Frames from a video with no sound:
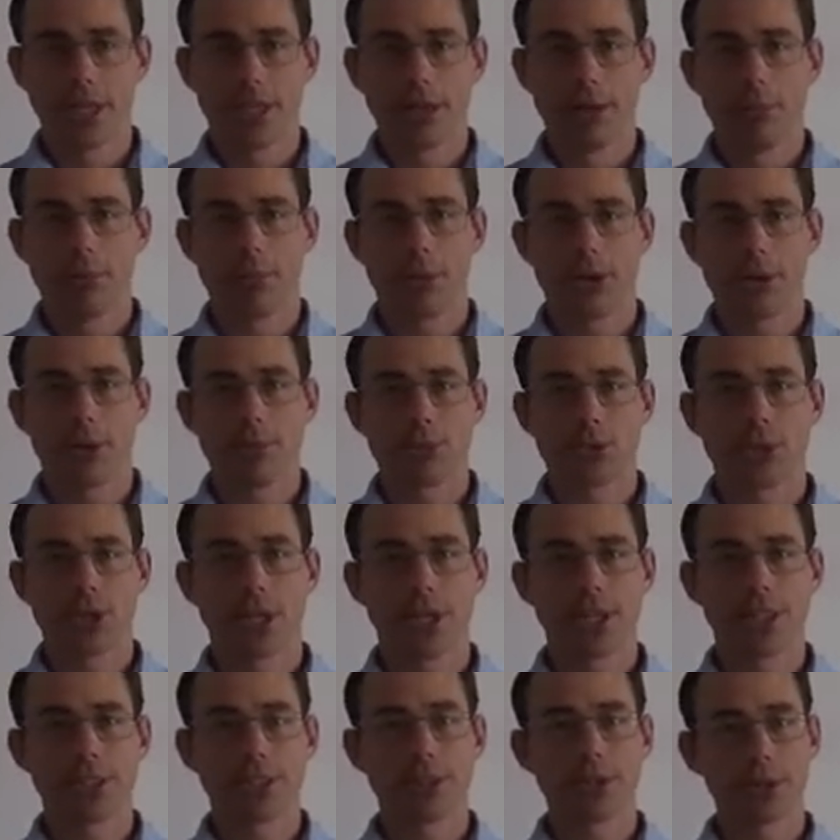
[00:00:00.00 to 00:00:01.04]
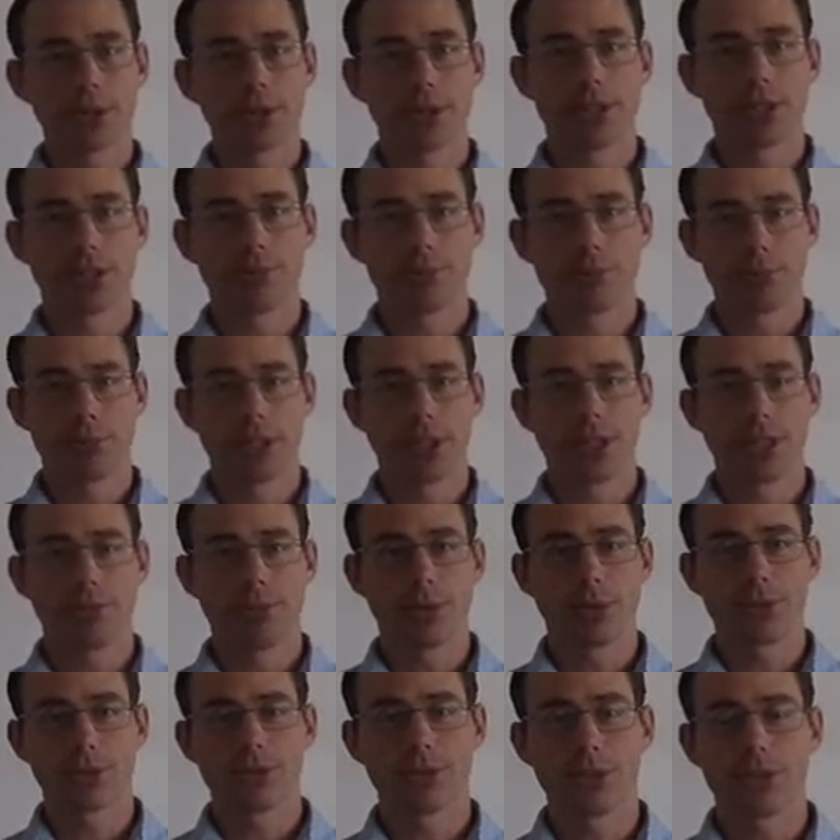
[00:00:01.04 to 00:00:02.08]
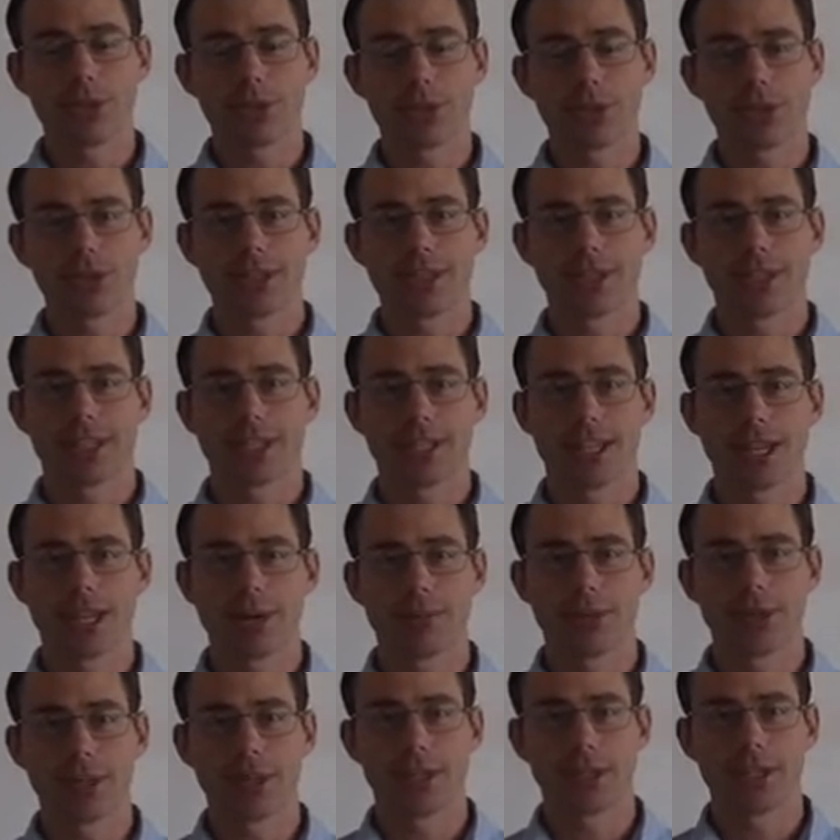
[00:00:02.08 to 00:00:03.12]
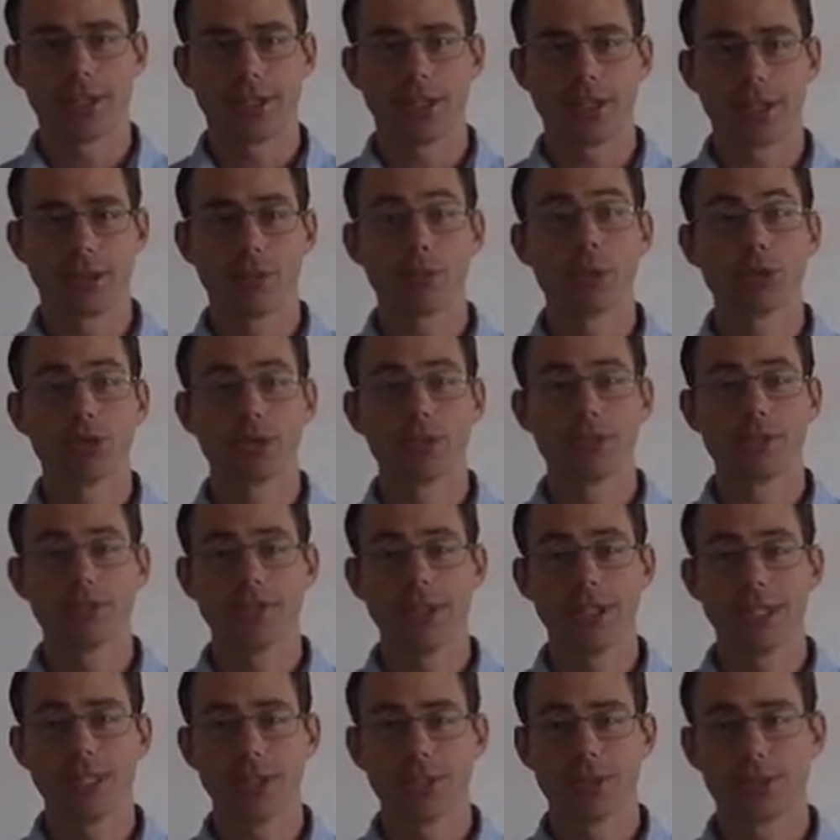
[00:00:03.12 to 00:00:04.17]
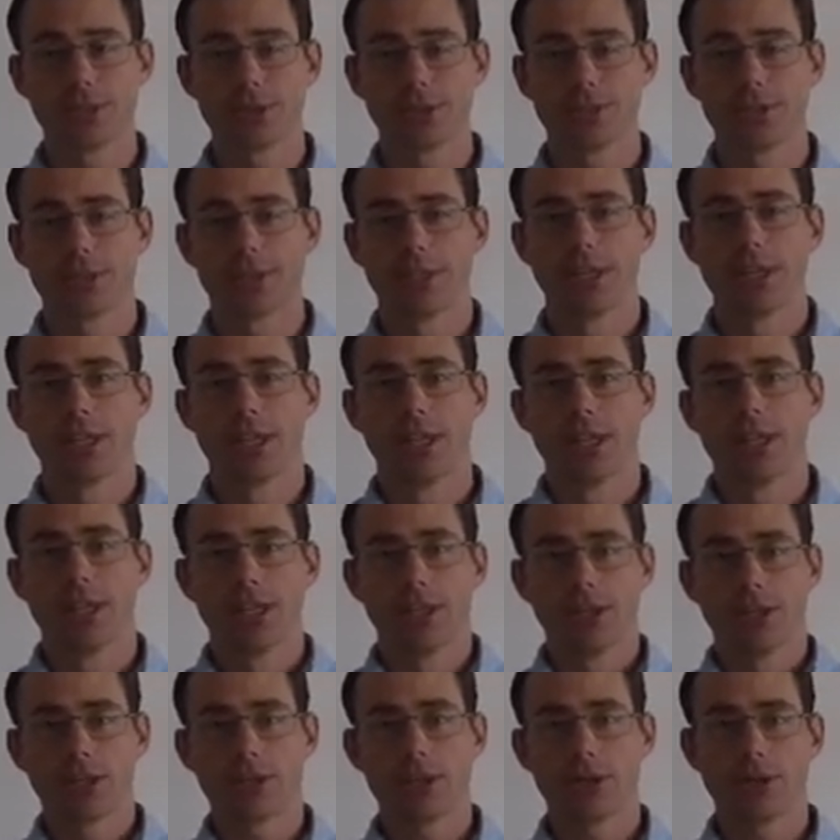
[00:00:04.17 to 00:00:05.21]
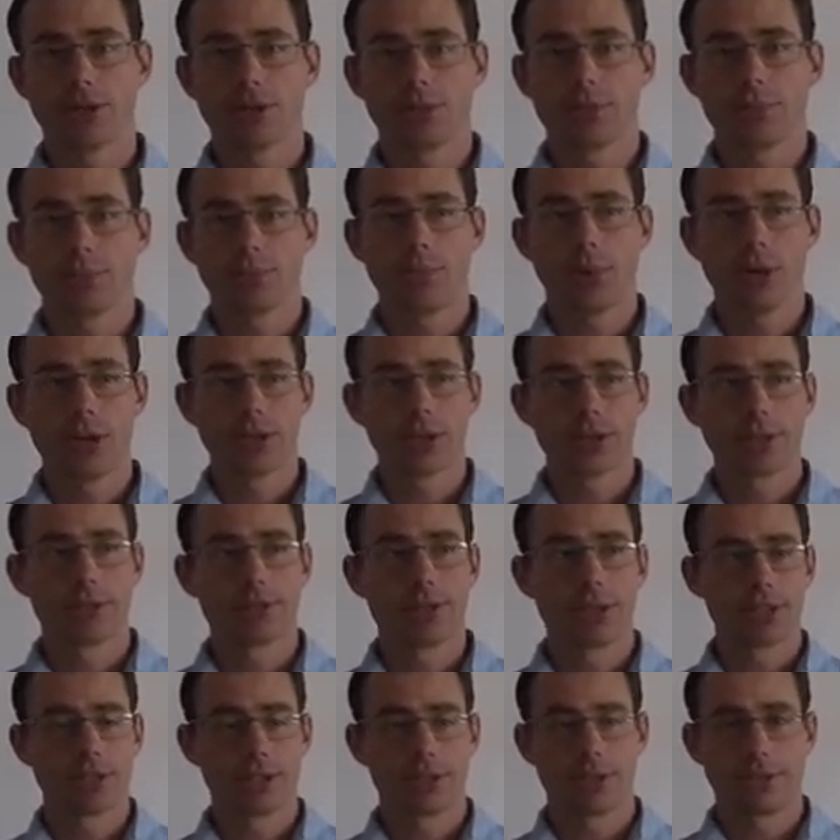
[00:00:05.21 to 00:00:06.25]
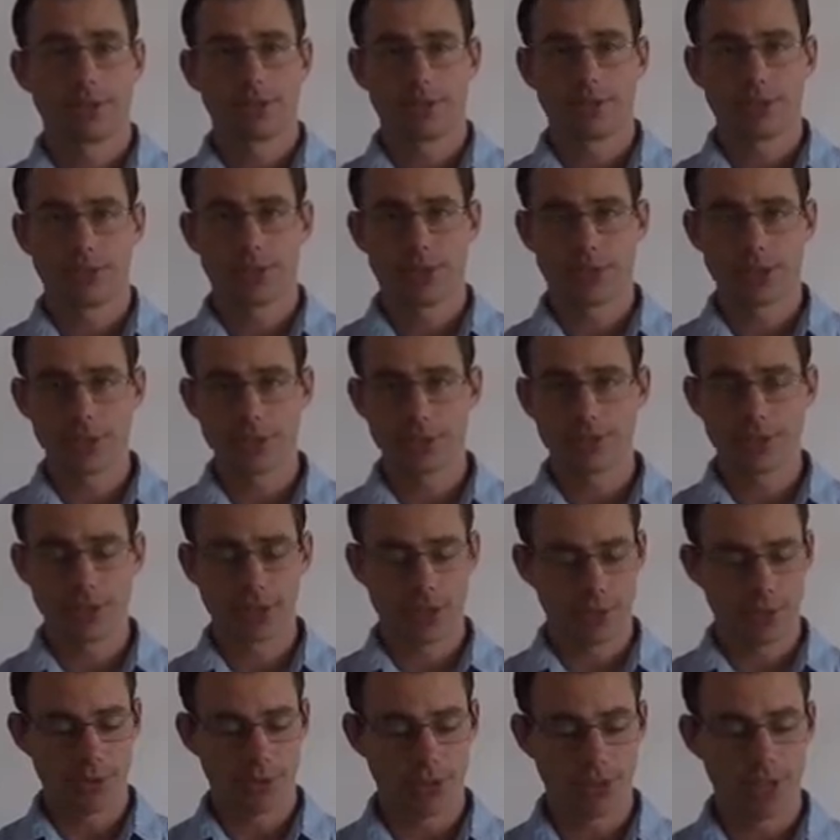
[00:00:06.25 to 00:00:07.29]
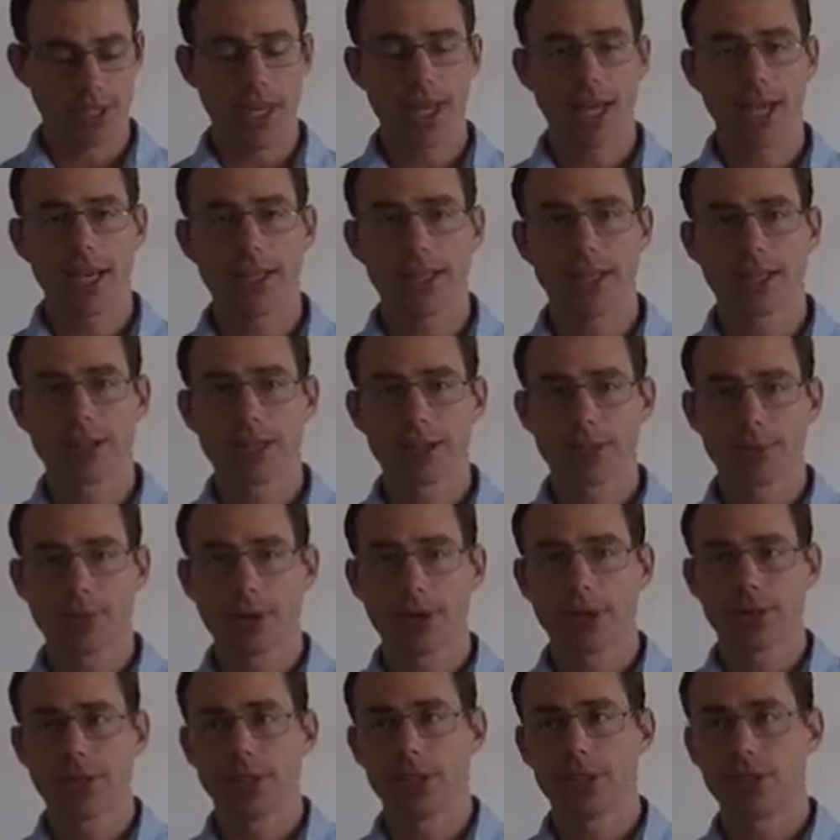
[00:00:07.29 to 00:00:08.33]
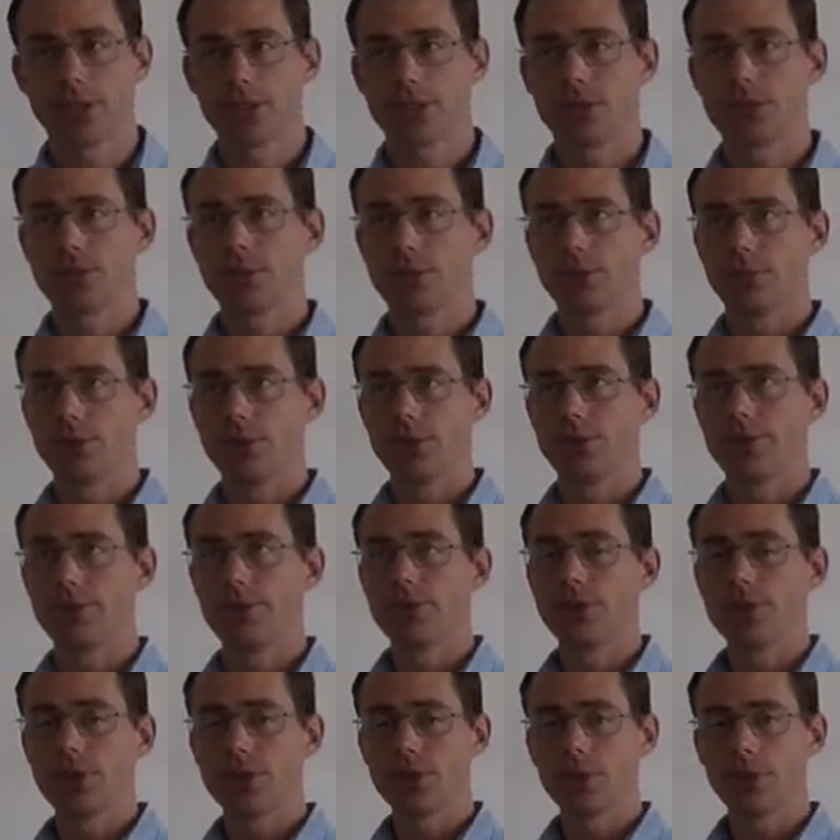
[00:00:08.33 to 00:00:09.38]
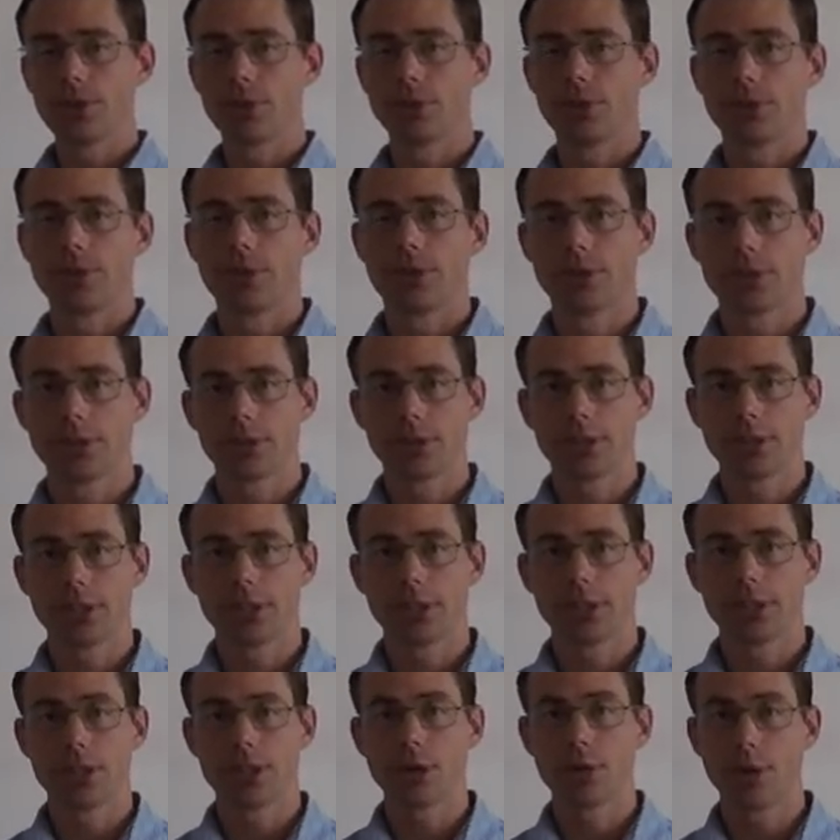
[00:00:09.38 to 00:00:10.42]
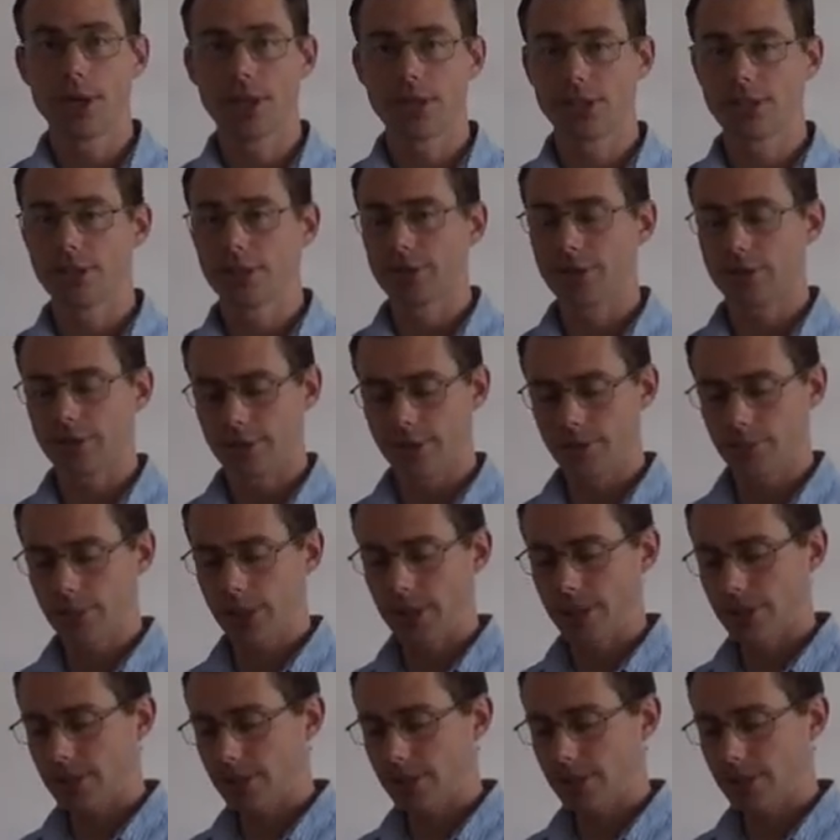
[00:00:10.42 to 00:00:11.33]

But I'm trying to get more focus to the camera and improve the video. So part of the reason for this video is that. The other part is to review equations a little bit.